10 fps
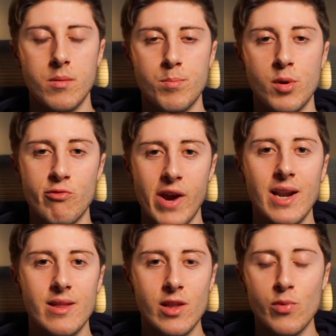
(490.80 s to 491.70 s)
But the
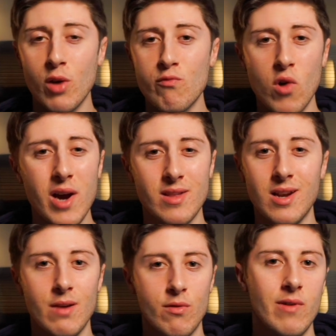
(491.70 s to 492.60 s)
reality is we don't rise to the
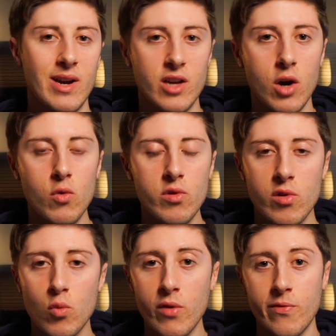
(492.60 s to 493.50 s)
level of our goals,
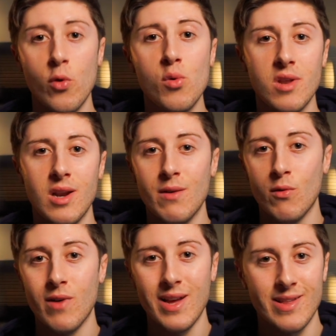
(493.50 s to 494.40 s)
we fall to the level
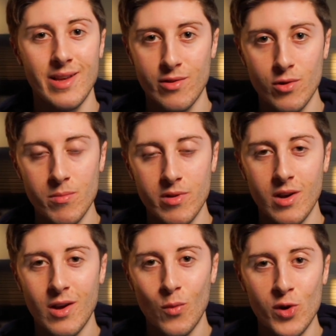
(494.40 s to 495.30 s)
of our systems,
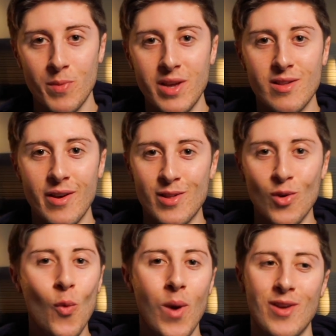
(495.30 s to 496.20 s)
which means that it's
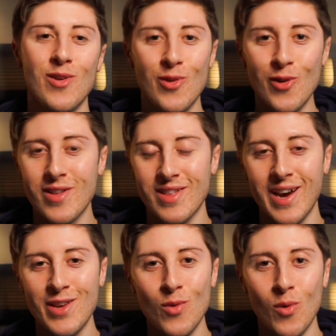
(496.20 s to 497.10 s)
all well and good
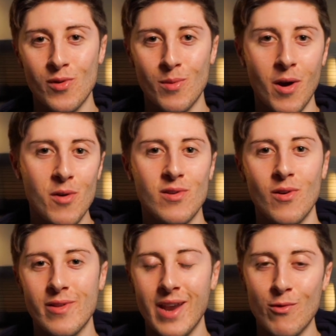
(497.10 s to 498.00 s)
saying you want to post
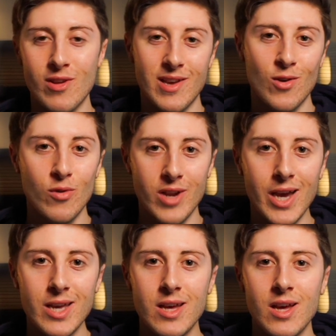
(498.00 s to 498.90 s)
content every single
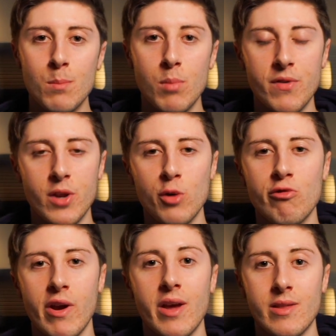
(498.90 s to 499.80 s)
day, but if you don't
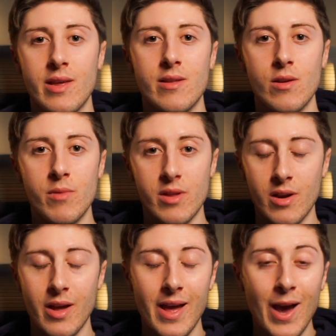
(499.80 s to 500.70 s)
create a system that's
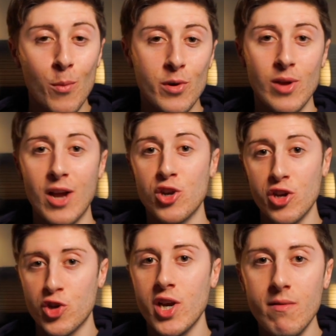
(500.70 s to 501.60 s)
going to help you to actually
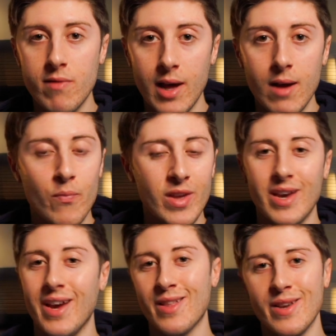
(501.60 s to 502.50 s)
achieve that,
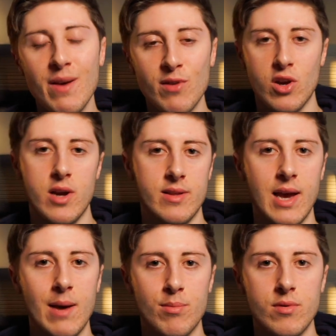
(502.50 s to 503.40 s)
it's never going to
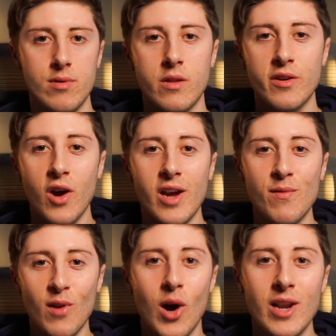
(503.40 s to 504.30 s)
happen. So guys, if
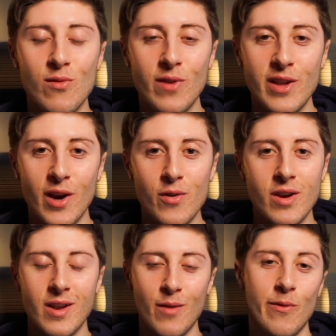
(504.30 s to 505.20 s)
you like this video,
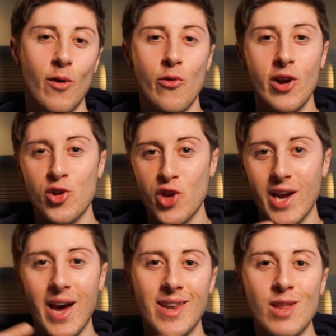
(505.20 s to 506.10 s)
then feel free to check
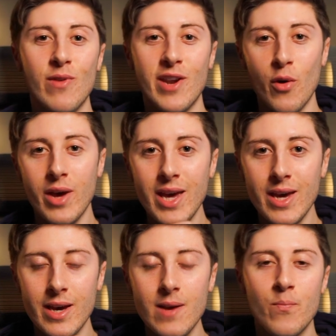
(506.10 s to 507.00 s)
out this video
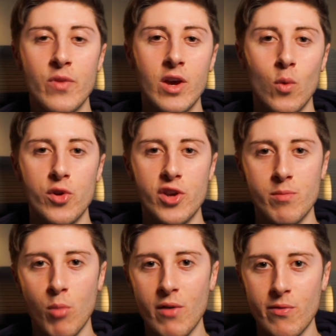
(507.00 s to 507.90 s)
here, which is
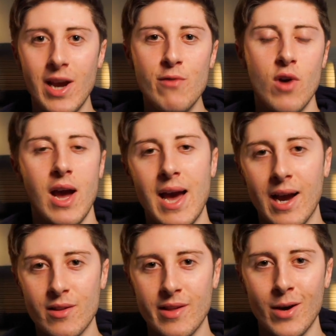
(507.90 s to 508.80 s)
my favorite
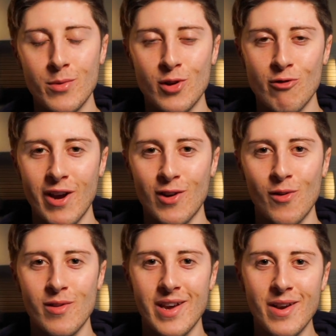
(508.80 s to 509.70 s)
hacks to help you to create
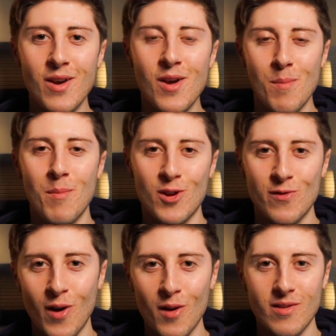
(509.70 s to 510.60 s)
content much
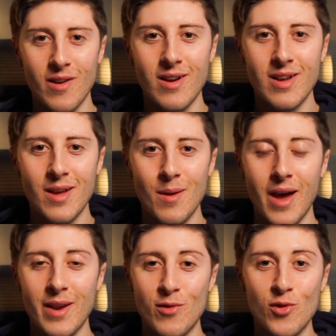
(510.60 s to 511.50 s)
faster.
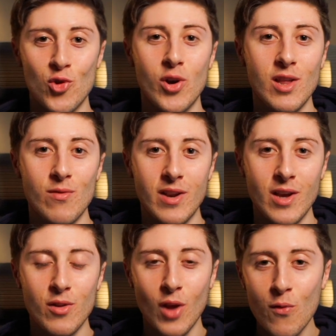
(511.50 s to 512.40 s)
And if you enjoyed this
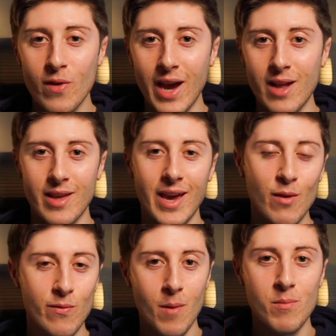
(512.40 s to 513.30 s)
video, don't forget to hit the
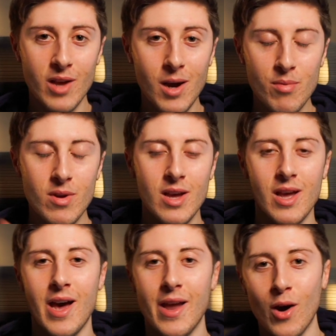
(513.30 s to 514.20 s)
thumbs up,
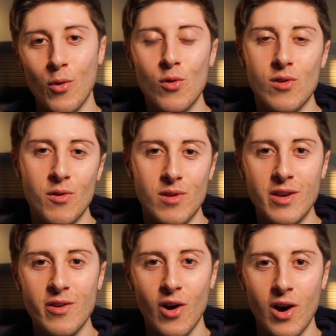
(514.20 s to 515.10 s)
and I'll also see
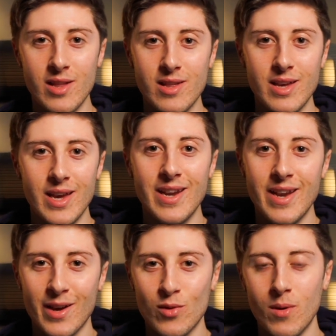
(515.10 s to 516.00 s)
you guys in the
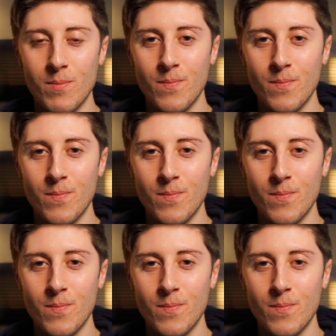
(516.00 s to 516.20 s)
next one.